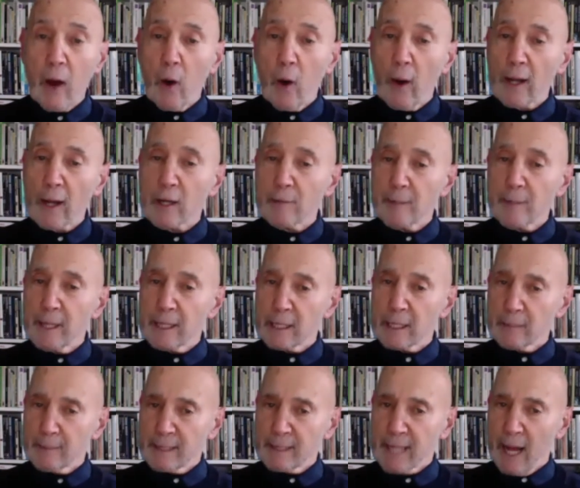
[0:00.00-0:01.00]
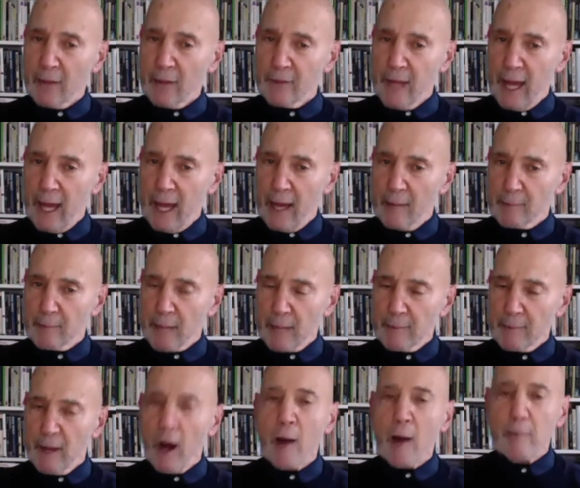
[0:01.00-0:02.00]
Or it could be a little bit down there.
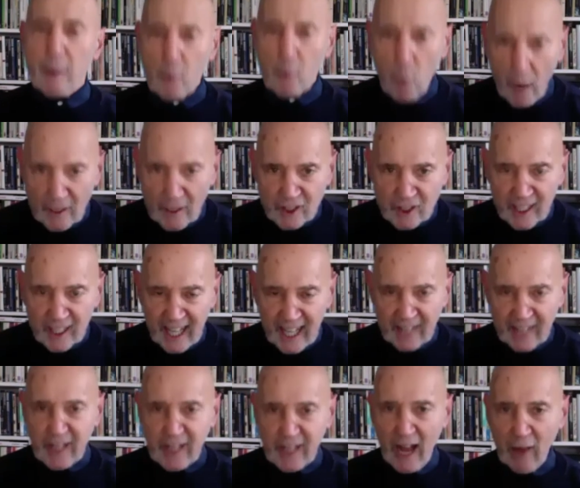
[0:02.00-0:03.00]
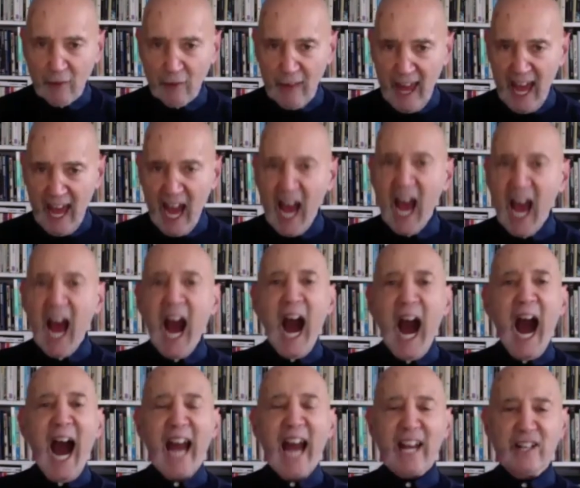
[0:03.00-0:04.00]
But once I get down there,
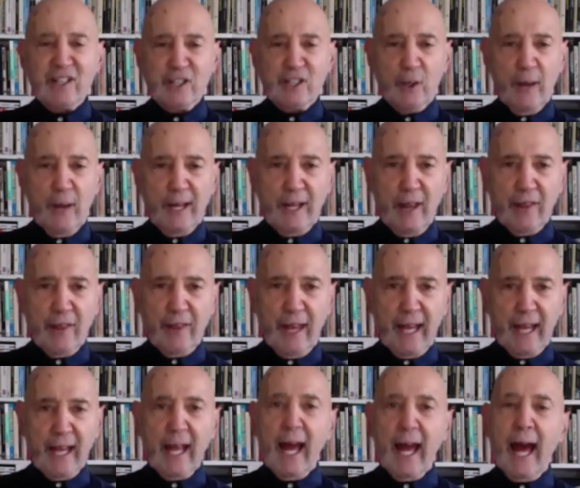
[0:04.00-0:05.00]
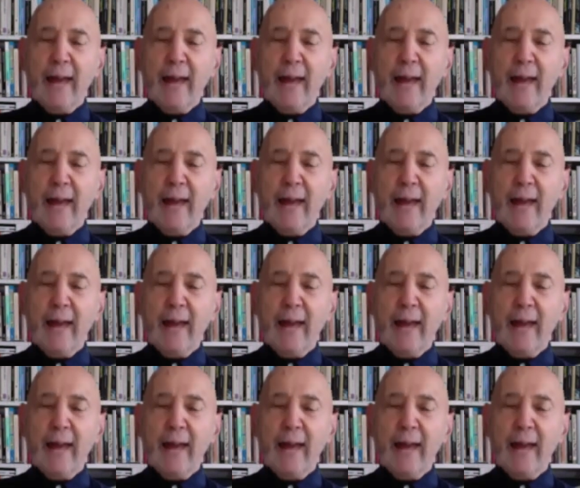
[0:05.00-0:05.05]
I can do anything.